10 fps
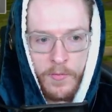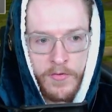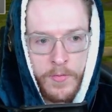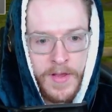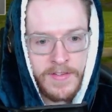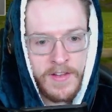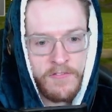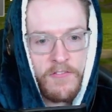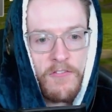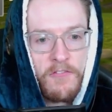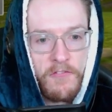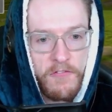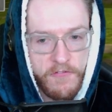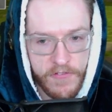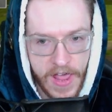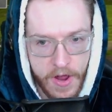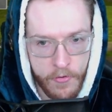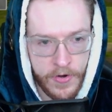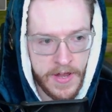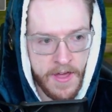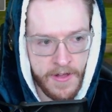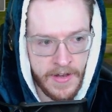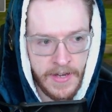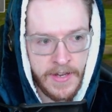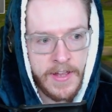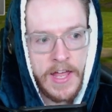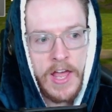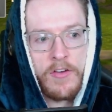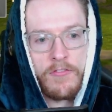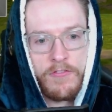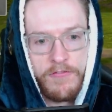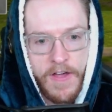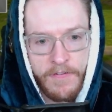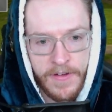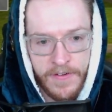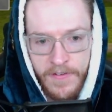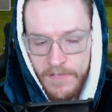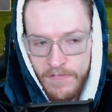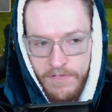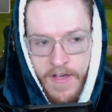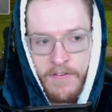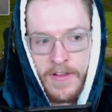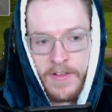with you, it's in very early, very, very,